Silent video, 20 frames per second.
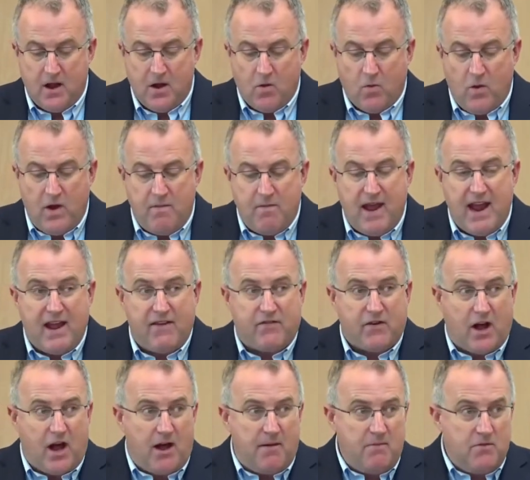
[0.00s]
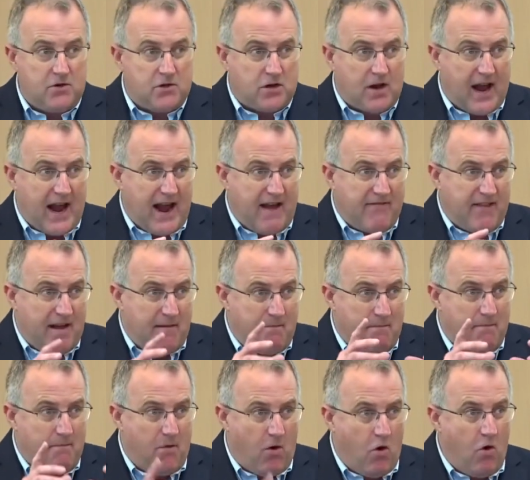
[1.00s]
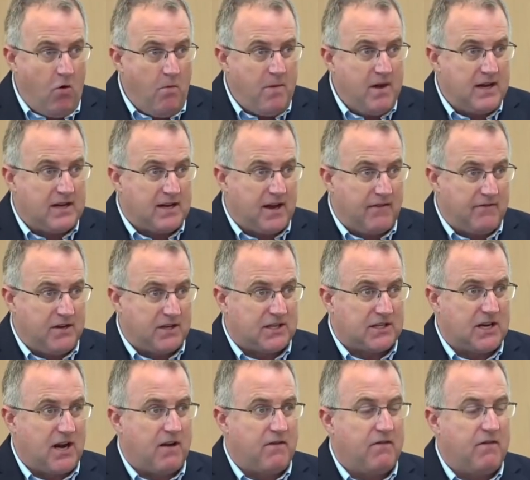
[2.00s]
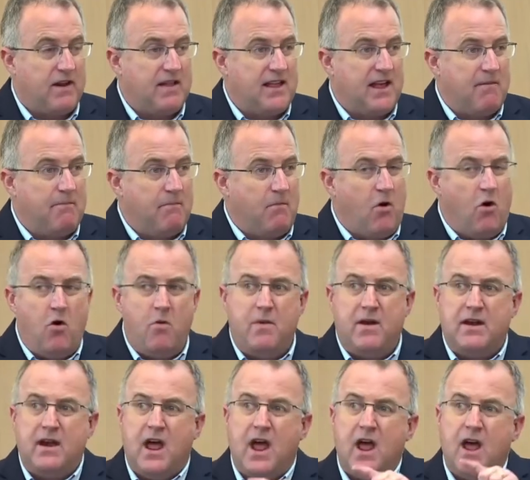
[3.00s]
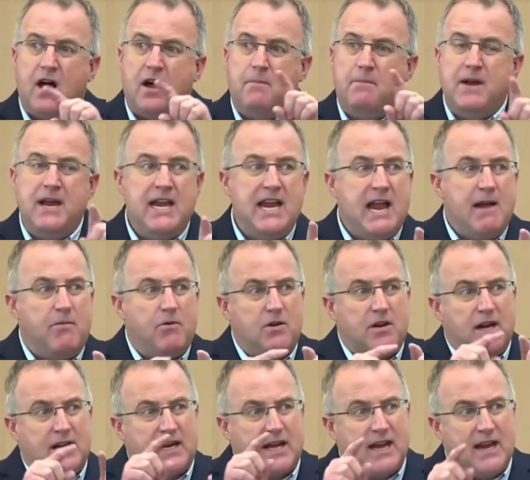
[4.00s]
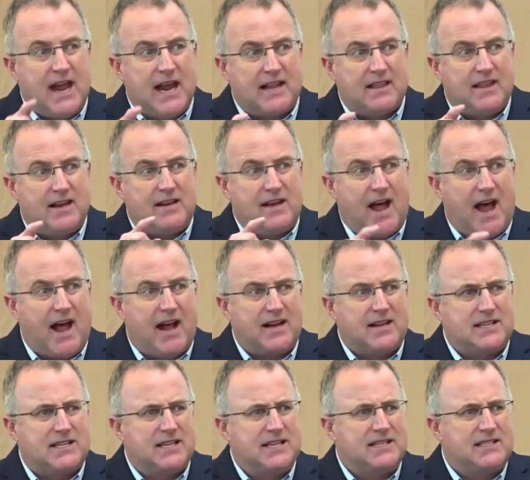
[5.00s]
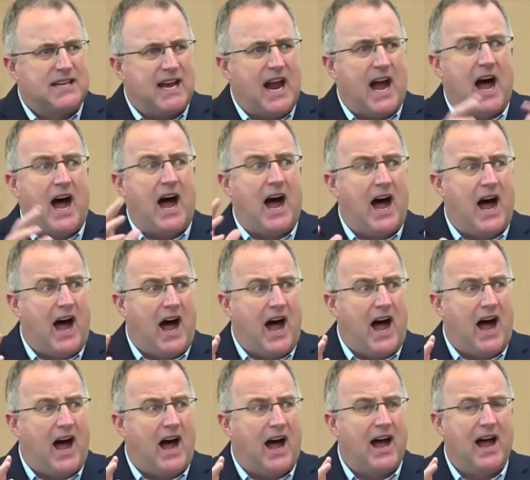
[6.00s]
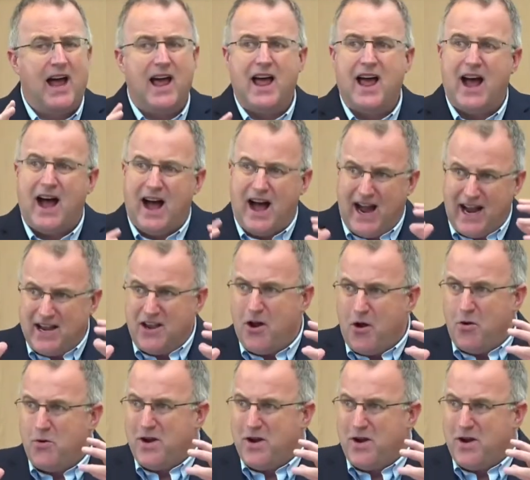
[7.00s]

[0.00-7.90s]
We may have come to have that moment of discovery, that moment of being able to connect the dots and say, aha, I know